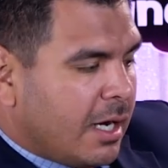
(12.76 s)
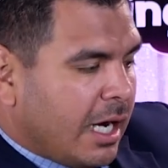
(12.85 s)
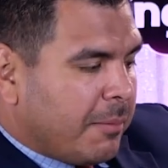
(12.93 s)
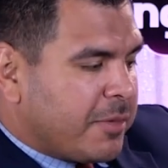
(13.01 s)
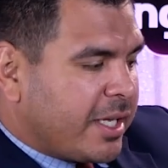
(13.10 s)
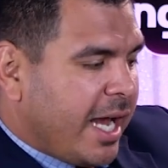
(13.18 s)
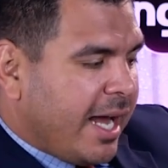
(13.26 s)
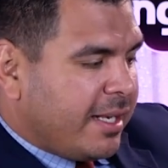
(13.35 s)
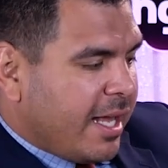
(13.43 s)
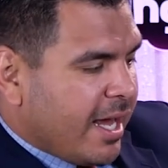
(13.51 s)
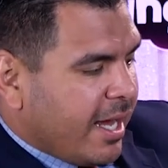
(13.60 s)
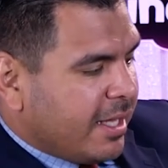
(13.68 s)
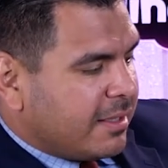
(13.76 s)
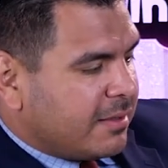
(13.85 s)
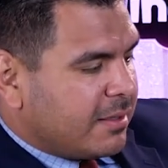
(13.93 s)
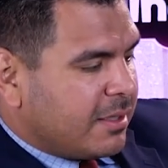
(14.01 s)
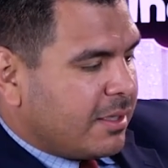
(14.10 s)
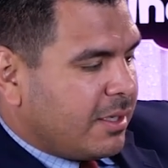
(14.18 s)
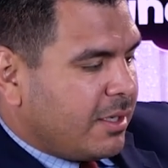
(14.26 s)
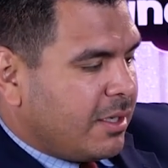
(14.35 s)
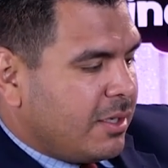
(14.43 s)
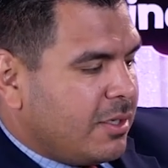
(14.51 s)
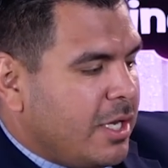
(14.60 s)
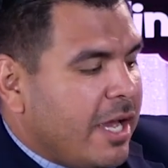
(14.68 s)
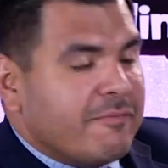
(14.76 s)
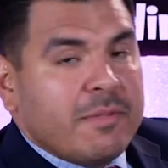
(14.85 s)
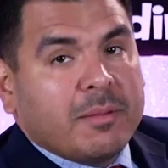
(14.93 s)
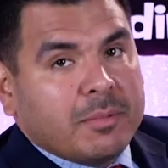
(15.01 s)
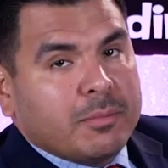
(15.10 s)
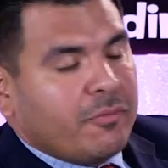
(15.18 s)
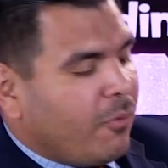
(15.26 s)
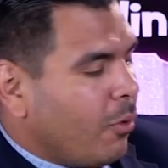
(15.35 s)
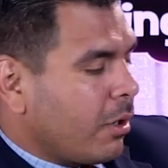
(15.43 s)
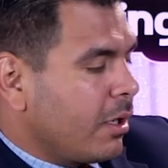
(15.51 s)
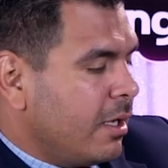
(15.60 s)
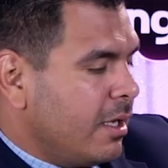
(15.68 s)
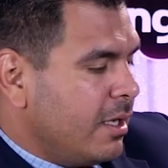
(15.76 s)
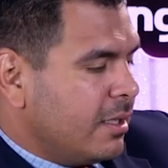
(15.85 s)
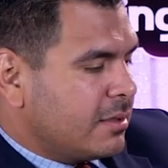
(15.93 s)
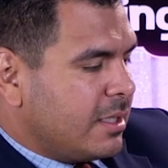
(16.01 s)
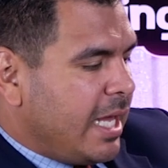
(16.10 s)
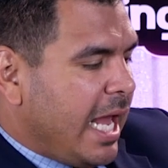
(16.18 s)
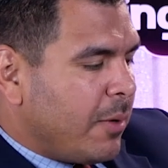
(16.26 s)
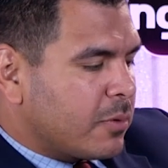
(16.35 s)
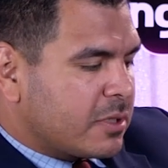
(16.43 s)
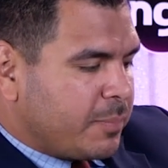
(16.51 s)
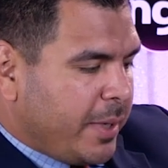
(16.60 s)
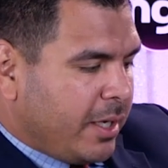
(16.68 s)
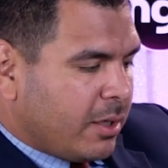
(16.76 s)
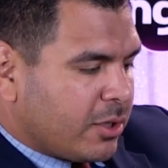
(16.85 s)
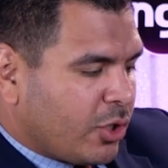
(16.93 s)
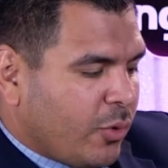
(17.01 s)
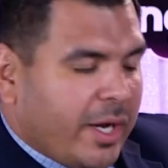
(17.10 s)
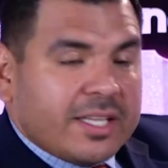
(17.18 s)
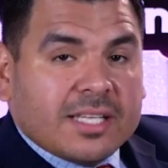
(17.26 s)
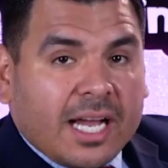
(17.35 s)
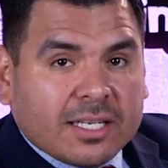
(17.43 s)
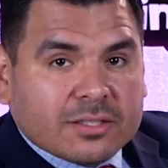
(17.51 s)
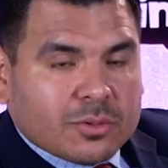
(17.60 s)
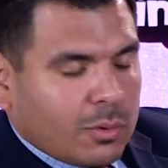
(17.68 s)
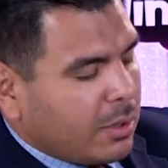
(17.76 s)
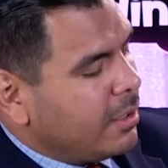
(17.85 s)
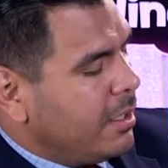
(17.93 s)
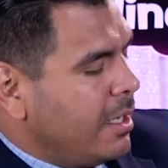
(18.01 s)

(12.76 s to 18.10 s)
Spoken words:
I'm the cat in the hat. You have met me before. Today I will speak on the great dinosaur.